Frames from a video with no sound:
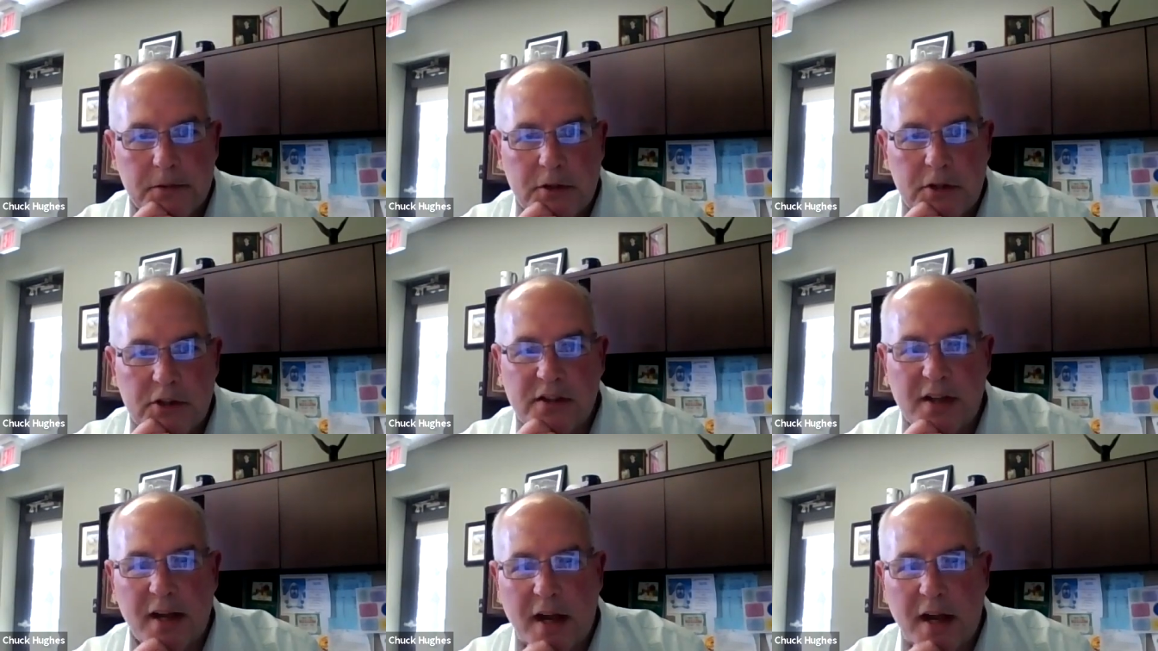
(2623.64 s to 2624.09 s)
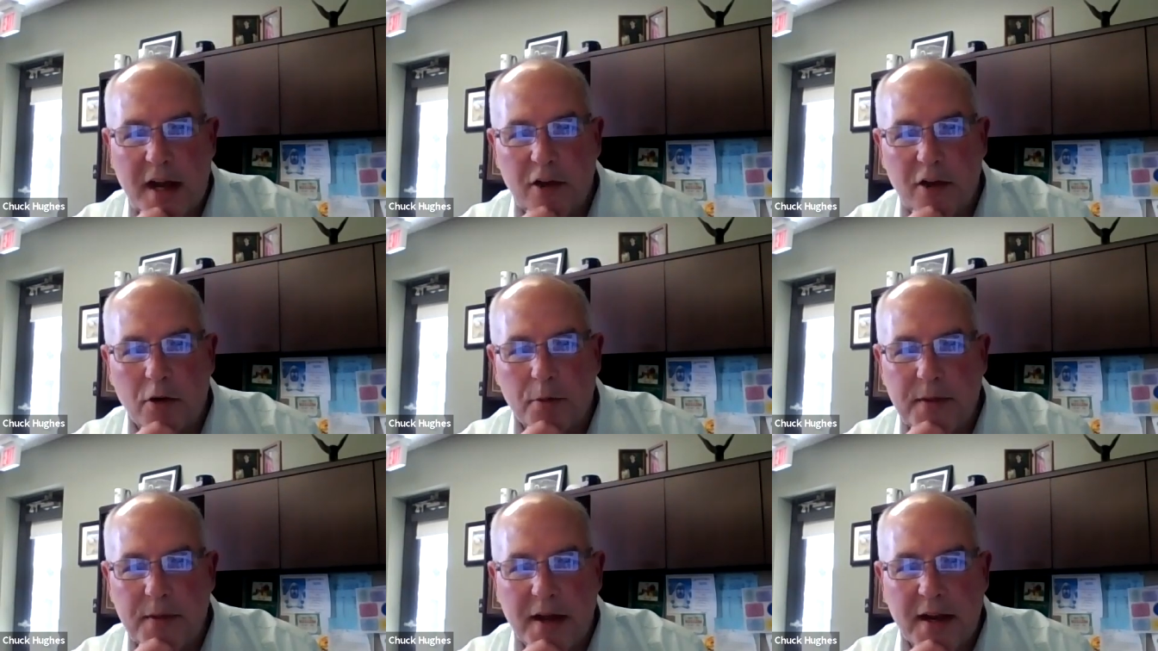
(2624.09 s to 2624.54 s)
I
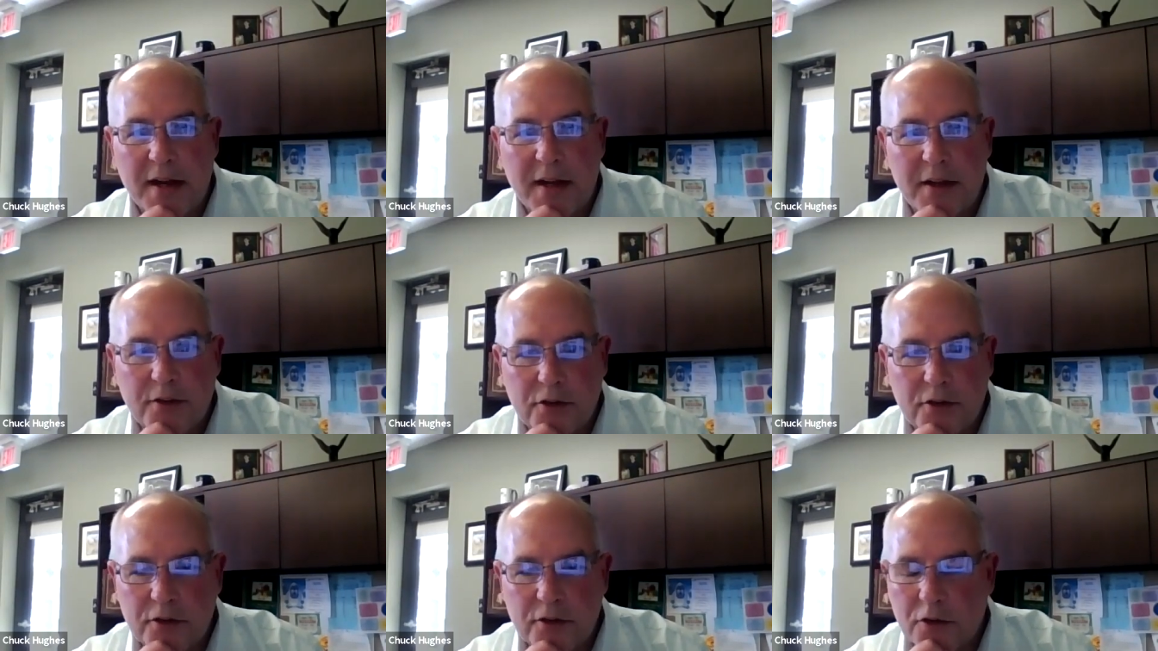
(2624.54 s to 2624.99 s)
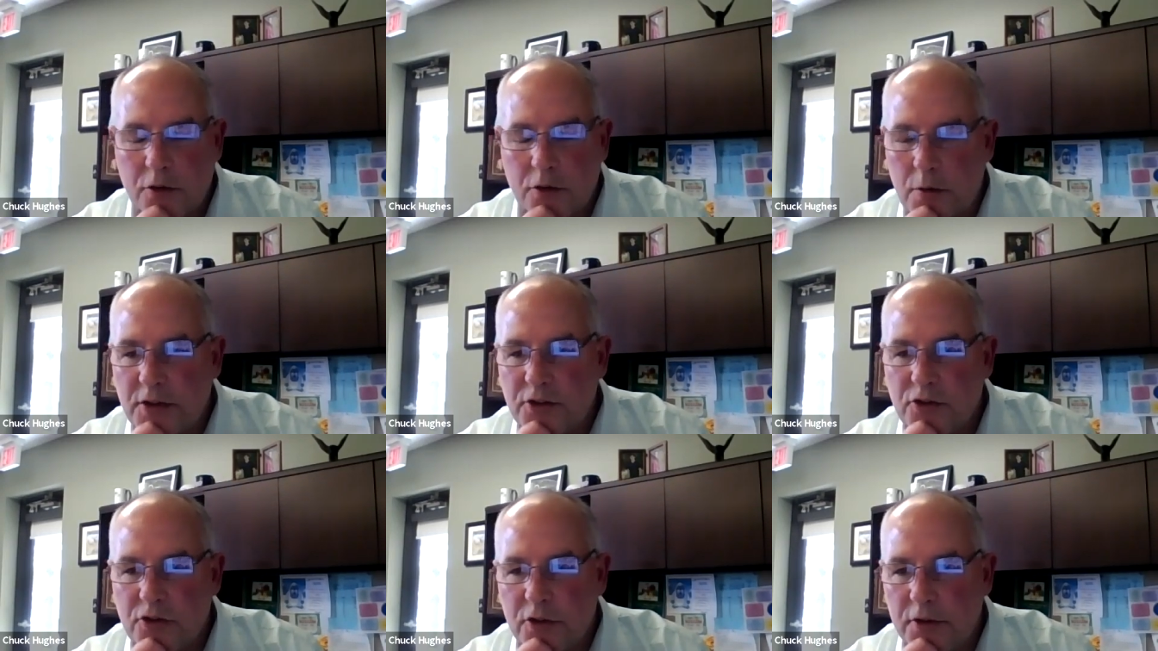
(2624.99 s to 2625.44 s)
hope that answers the
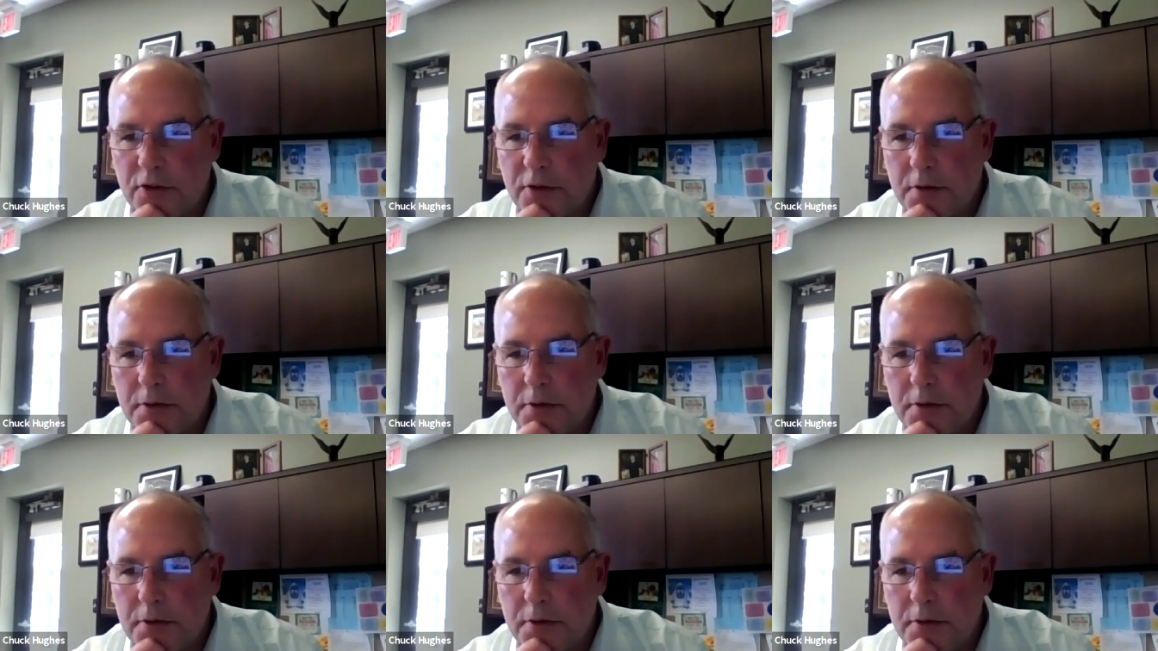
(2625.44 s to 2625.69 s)
question.